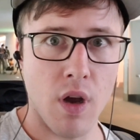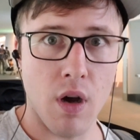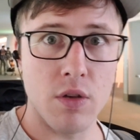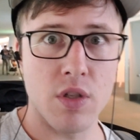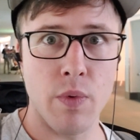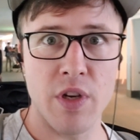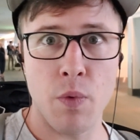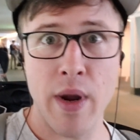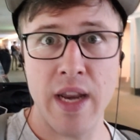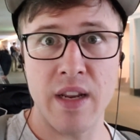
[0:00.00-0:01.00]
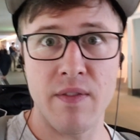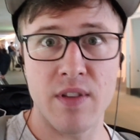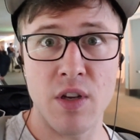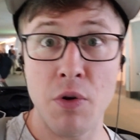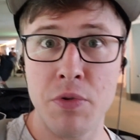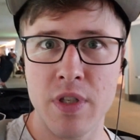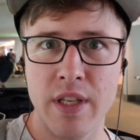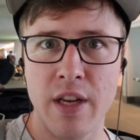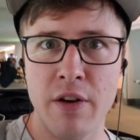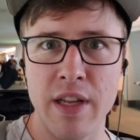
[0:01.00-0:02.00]
Also, when you're waiting to go through
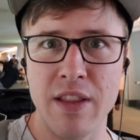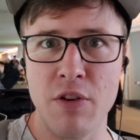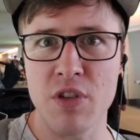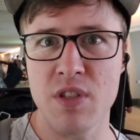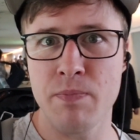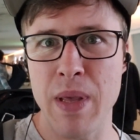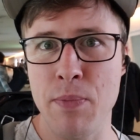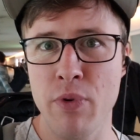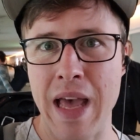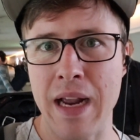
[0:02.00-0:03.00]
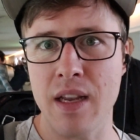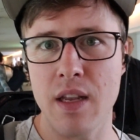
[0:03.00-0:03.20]
security, there's people that